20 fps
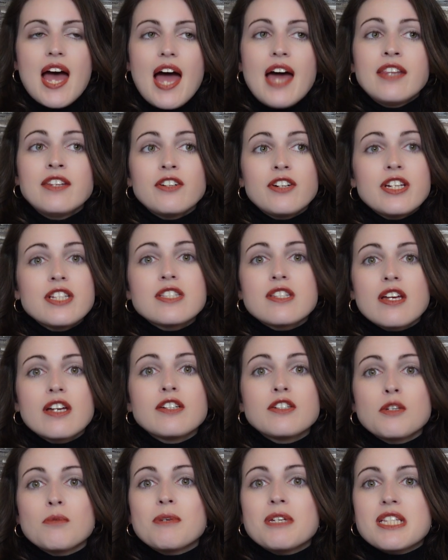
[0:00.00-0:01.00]
And there is
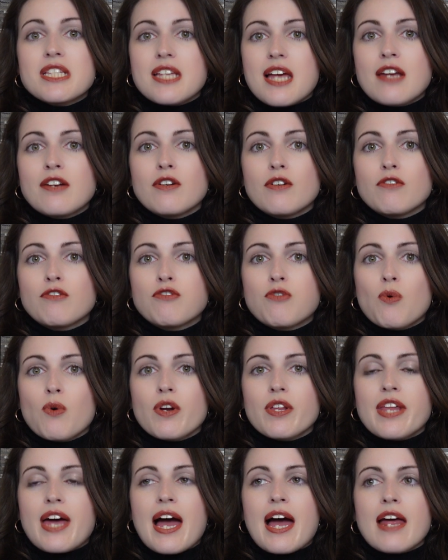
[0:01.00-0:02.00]
something to be said
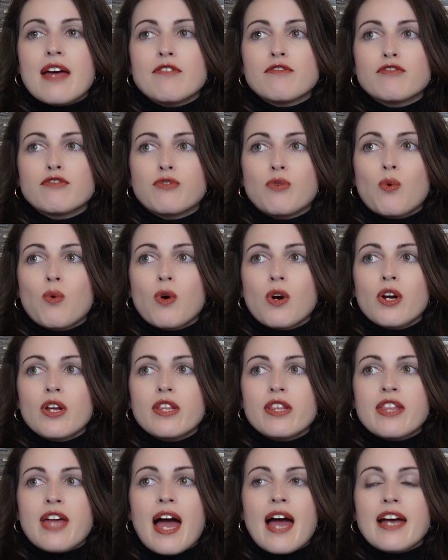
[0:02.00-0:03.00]
for that and for
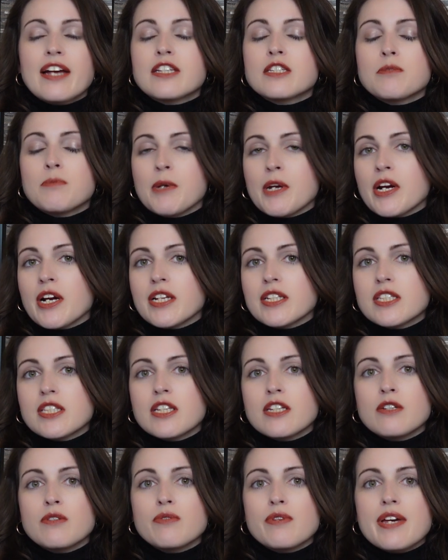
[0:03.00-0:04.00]
that experience
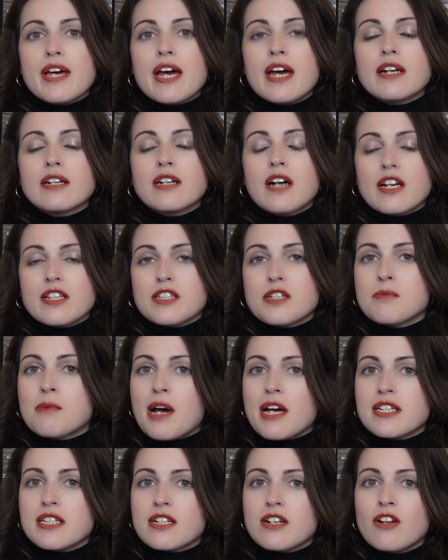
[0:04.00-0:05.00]
that you get
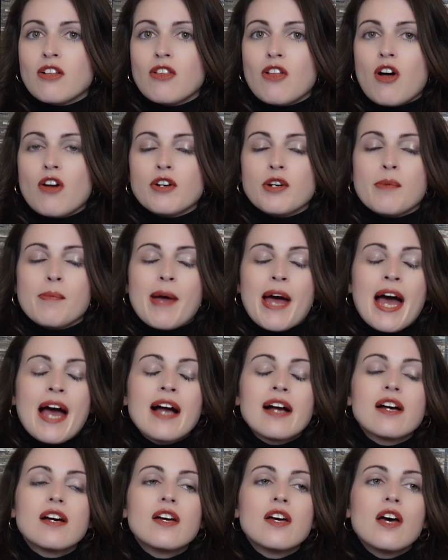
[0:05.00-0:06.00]
customizing a Launer
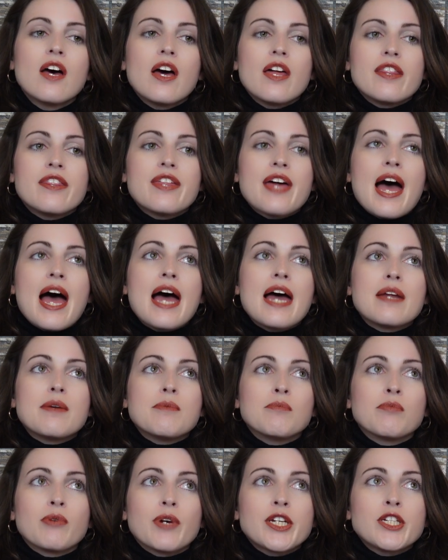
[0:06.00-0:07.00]
bag
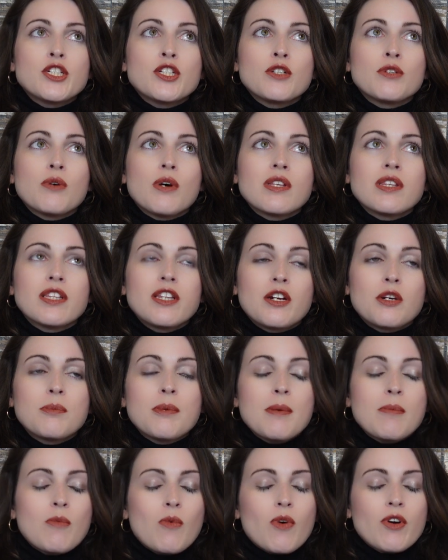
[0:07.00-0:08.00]
that brings you a little
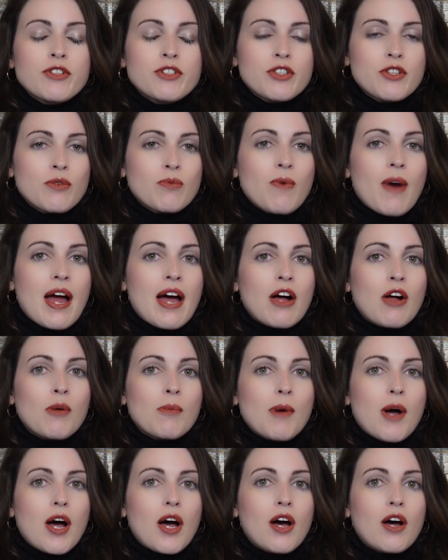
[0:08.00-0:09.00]
bit more into the realm
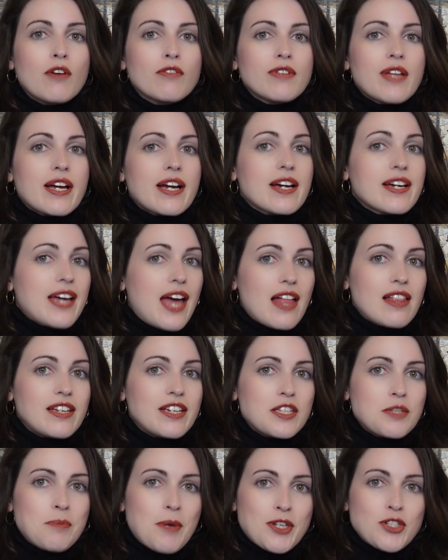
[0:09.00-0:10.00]
of like a Kelly
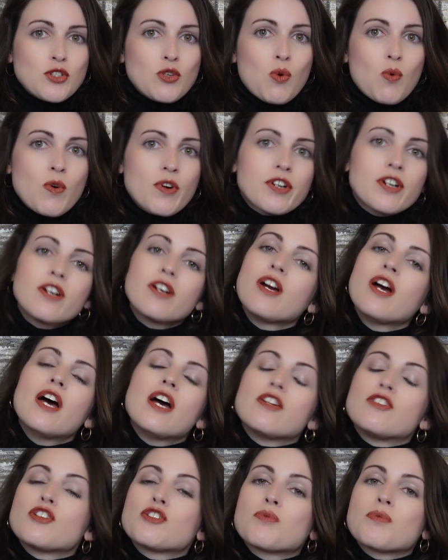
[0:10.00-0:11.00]
special order,
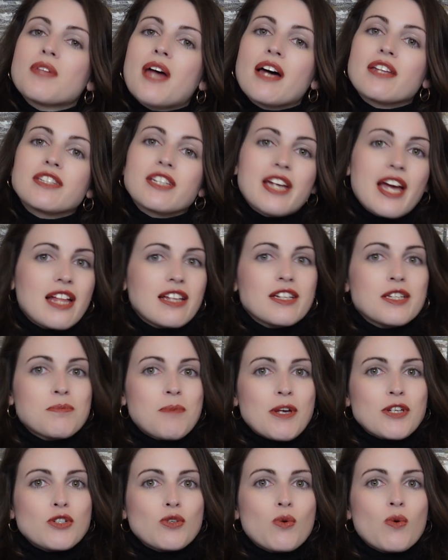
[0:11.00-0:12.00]
just without the Kelly
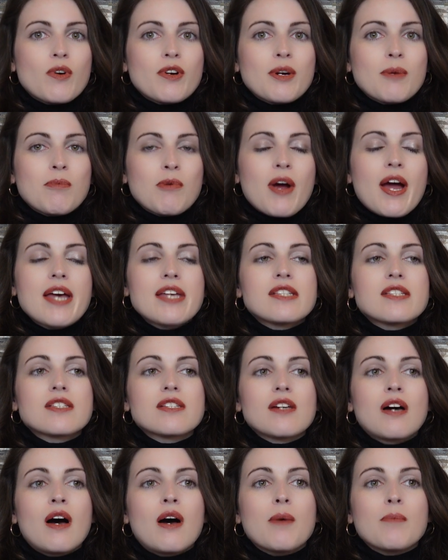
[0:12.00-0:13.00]
special order price.
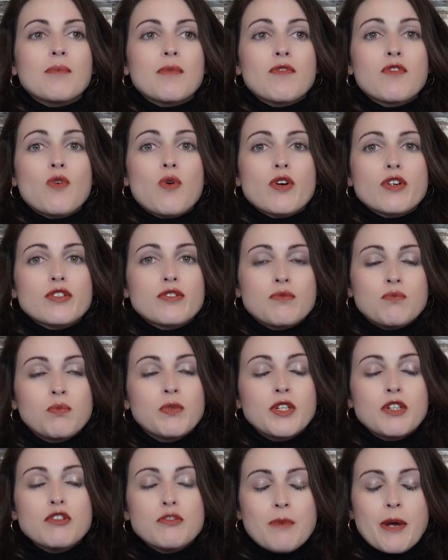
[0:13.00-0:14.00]
Of course,
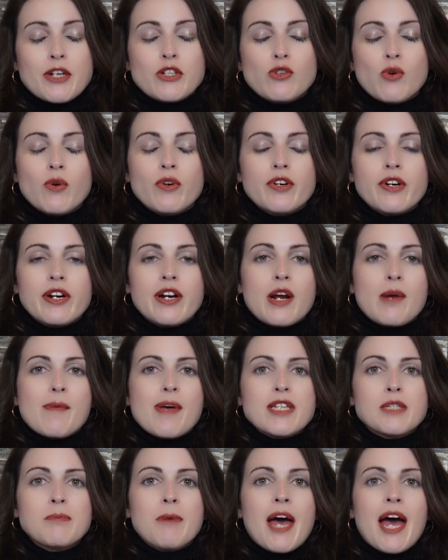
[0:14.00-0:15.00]
when you special order an
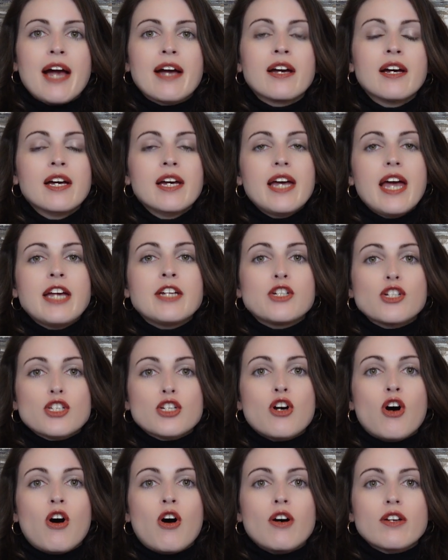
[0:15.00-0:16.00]
Hermes bag, it just
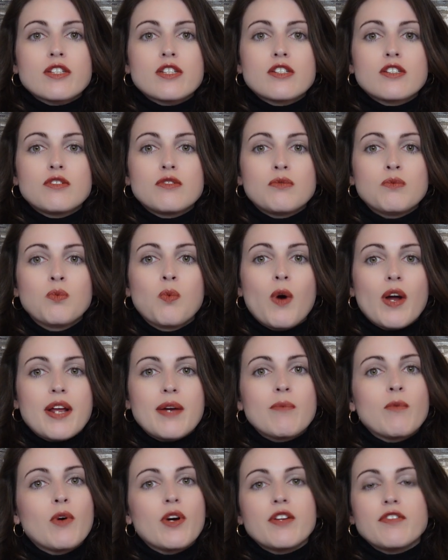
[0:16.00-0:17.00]
costs what
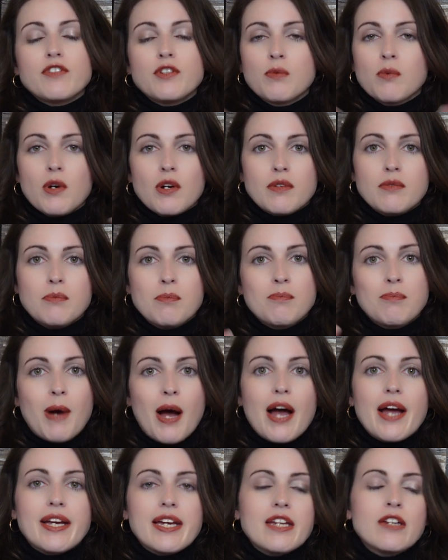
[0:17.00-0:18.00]
it would if you were
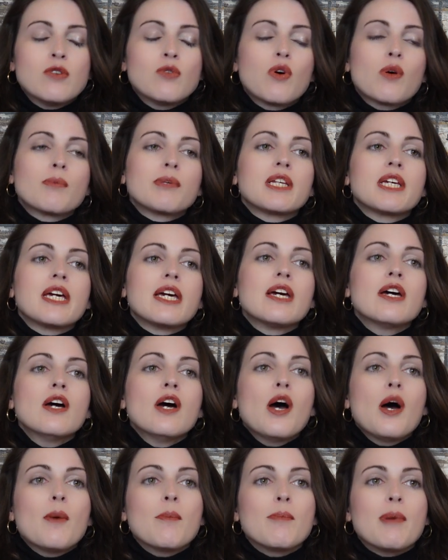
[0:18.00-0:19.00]
buying it normally,
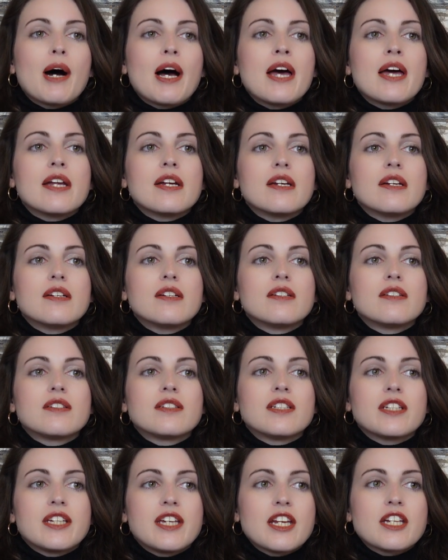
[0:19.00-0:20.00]
but
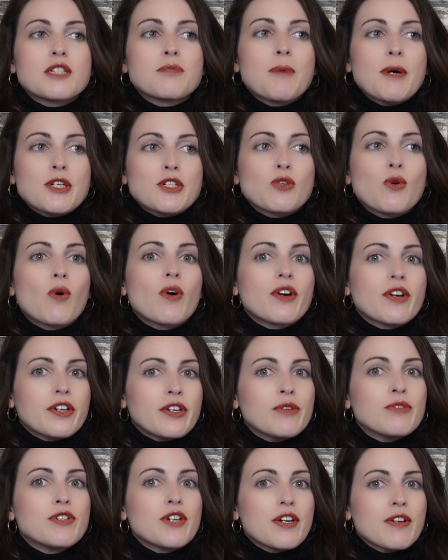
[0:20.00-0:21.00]
to get a special order,
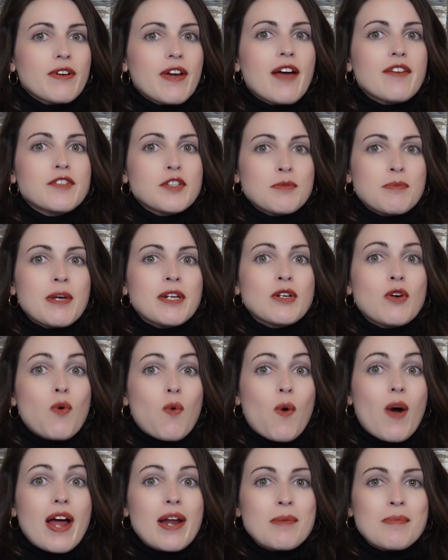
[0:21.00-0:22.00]
you generally have to spend
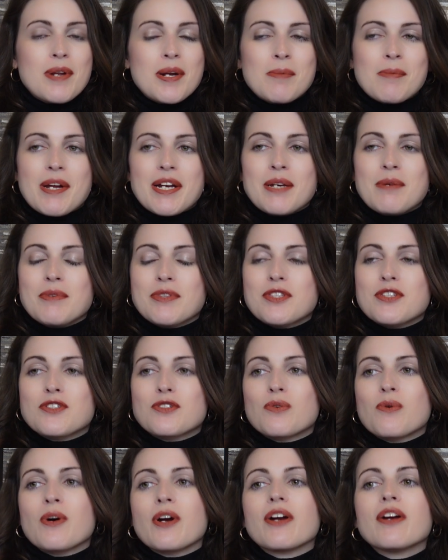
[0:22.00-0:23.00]
quite a bit of money with the
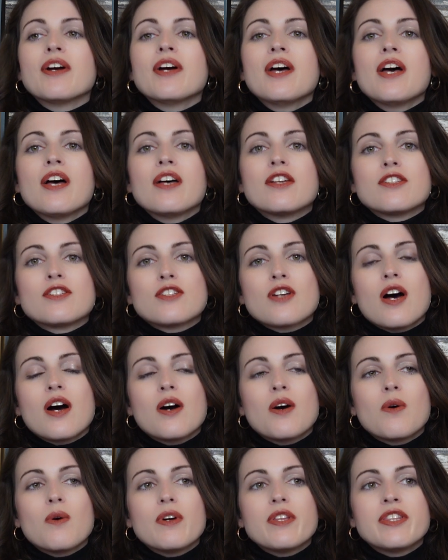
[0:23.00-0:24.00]
store.
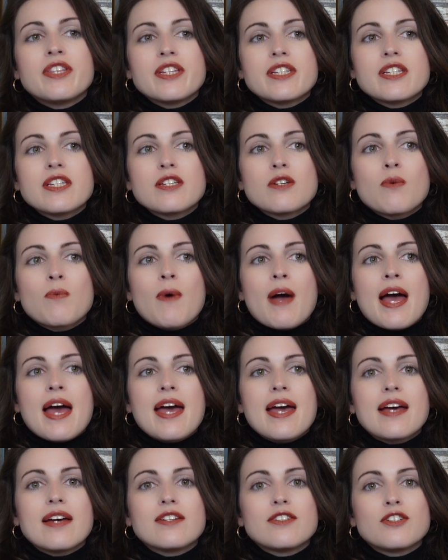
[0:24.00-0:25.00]
So this is a
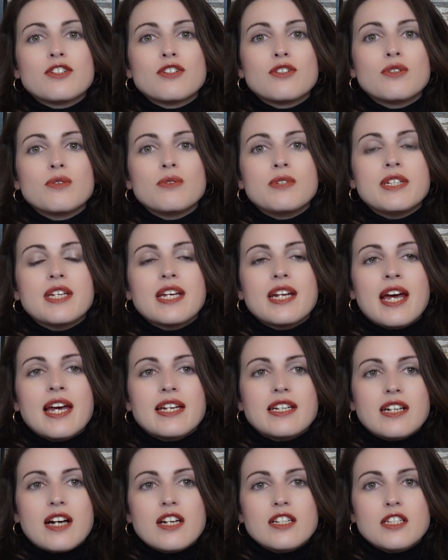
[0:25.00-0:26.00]
way to get a
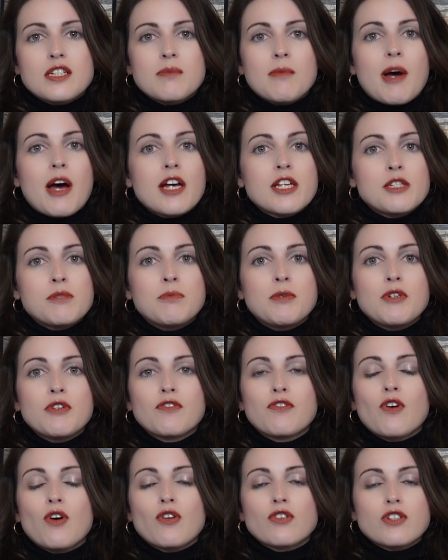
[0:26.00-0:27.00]
customized,
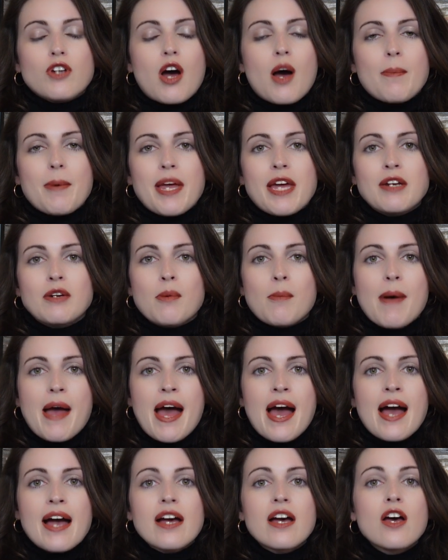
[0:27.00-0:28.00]
beautiful top handle
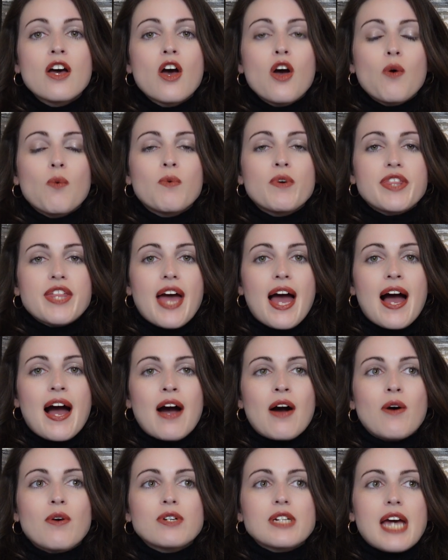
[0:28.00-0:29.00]
bag
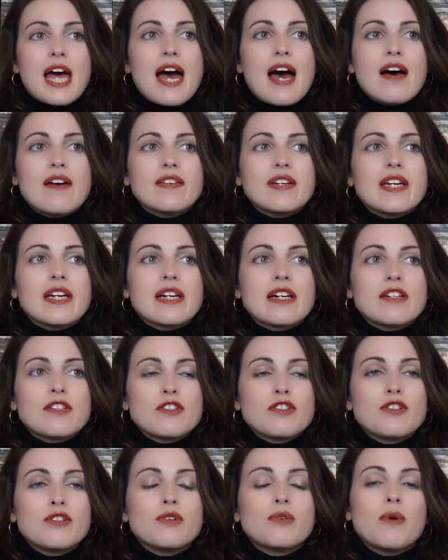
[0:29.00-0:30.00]
without having
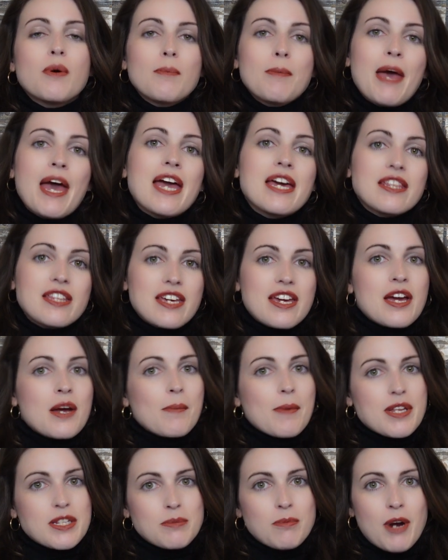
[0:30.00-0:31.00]
to pay the
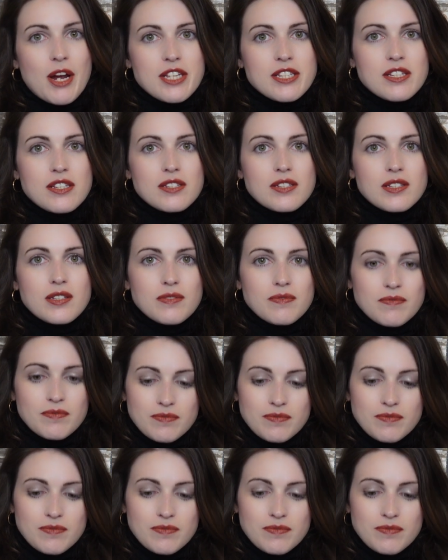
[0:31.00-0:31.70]
Hermes prices.